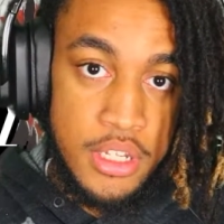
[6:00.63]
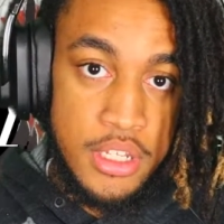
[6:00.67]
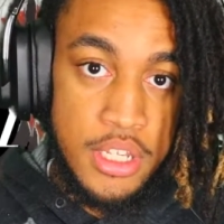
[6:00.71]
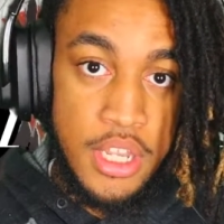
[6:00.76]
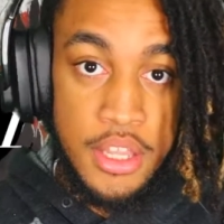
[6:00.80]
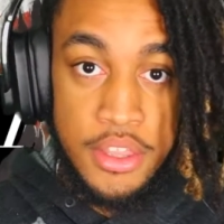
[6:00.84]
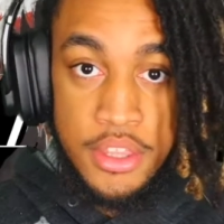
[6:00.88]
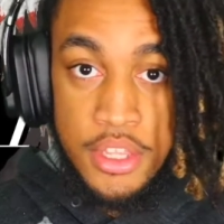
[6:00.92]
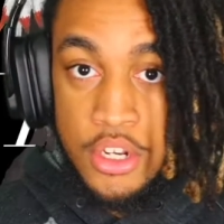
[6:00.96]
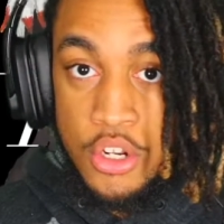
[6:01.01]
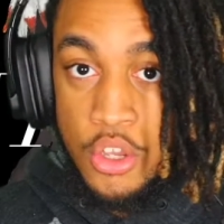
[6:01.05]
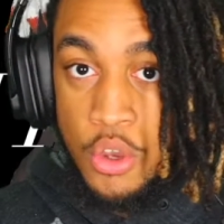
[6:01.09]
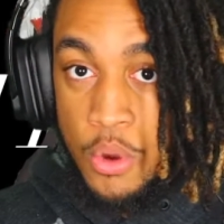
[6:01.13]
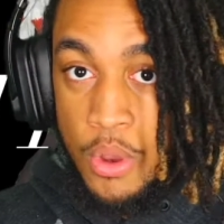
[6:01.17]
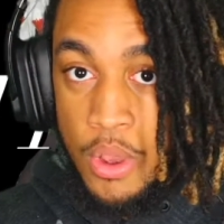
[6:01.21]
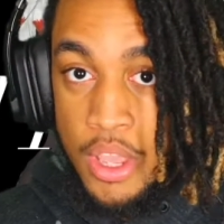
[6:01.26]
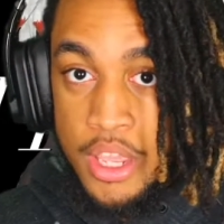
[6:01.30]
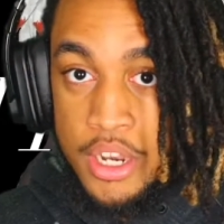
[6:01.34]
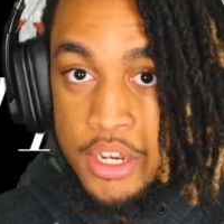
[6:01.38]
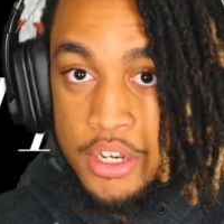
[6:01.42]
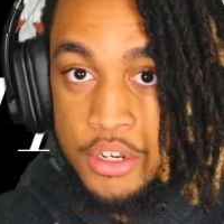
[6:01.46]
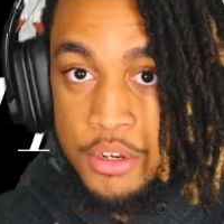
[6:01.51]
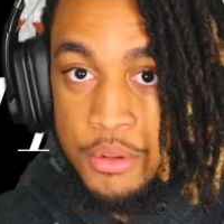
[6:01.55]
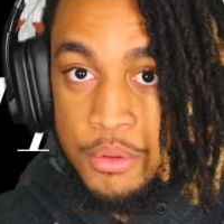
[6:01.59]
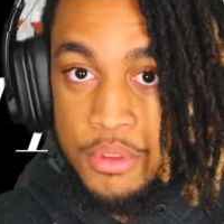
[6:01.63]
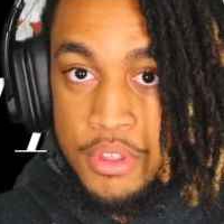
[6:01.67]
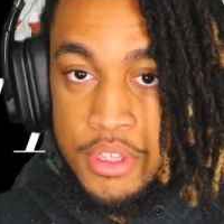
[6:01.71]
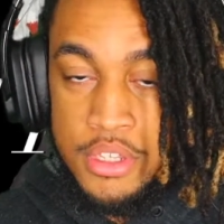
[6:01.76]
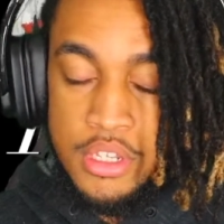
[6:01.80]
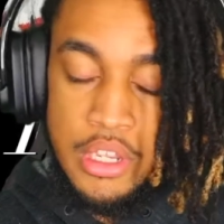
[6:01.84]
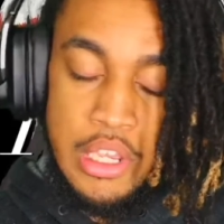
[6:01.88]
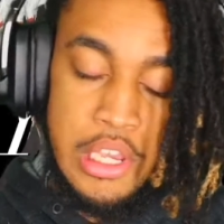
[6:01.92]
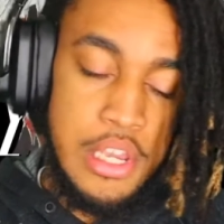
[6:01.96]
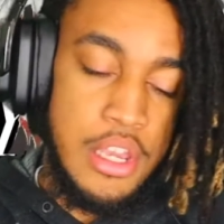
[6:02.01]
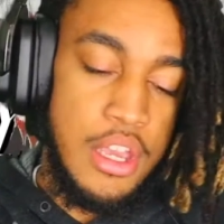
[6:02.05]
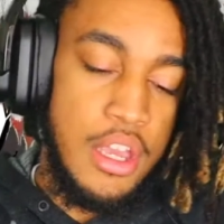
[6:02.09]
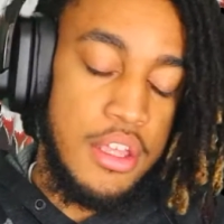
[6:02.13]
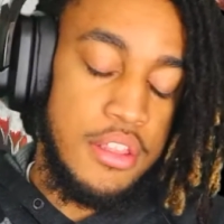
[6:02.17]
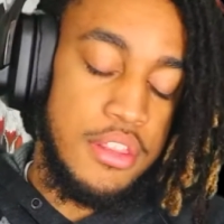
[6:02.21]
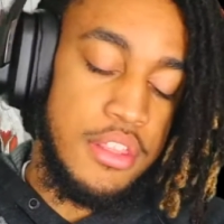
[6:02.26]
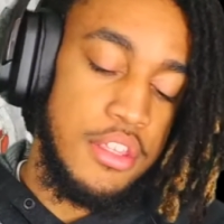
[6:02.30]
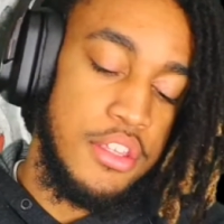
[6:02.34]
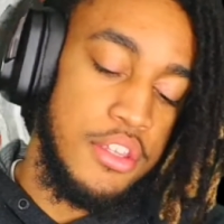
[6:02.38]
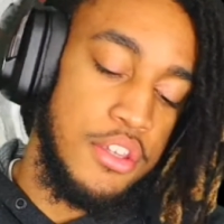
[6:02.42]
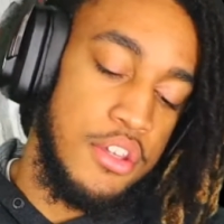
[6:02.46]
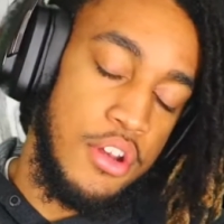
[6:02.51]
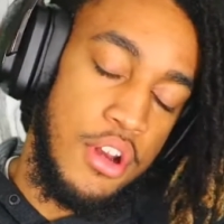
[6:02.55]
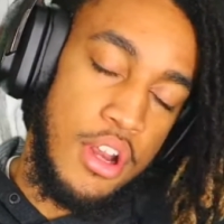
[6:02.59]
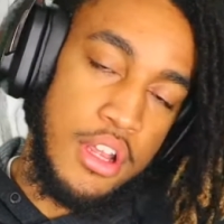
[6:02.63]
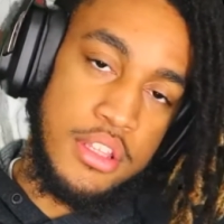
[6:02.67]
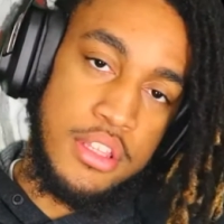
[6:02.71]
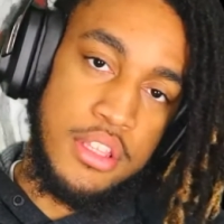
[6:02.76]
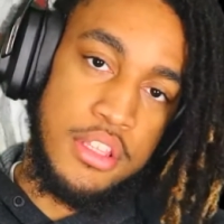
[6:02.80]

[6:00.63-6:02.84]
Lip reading: and then go ahead and do this, I think you're